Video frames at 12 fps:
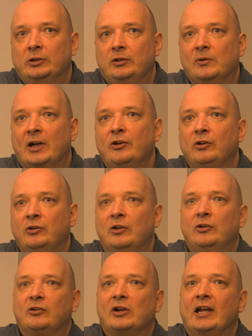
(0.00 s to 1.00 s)
You are not
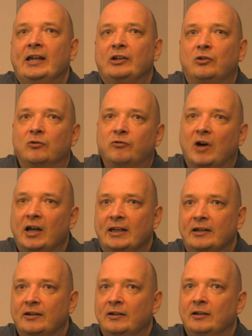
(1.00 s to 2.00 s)
trying to
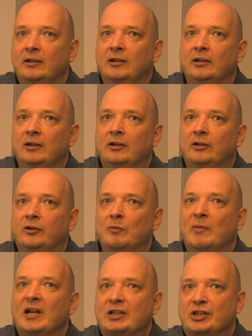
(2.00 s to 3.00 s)
find the
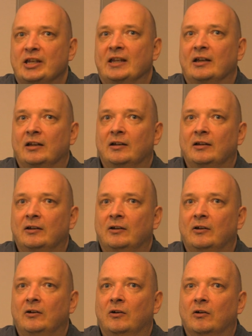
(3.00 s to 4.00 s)
matching
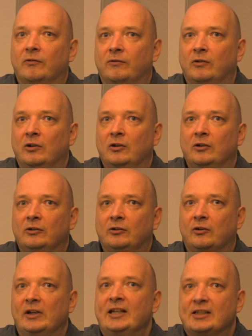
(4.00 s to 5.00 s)
of
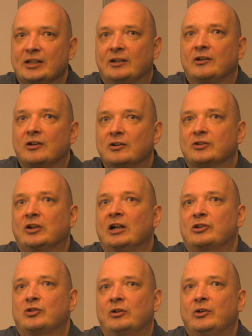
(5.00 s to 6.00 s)
the rigid
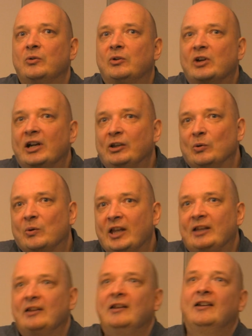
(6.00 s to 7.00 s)
structure. You try to
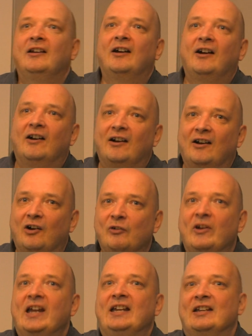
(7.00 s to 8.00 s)
get
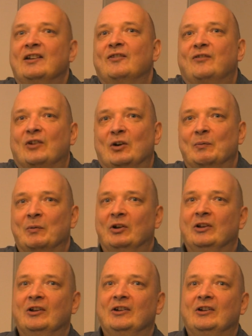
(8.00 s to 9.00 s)
away from
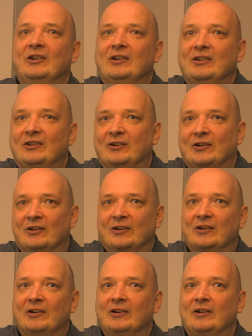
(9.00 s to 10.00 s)
the
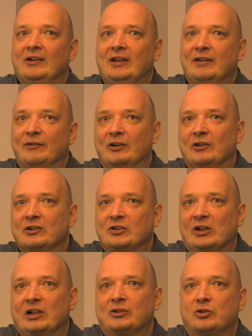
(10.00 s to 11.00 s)
given
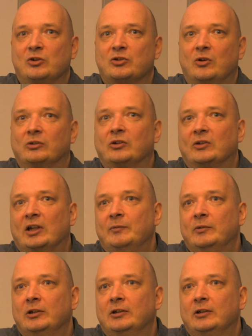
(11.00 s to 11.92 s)
structures all the time.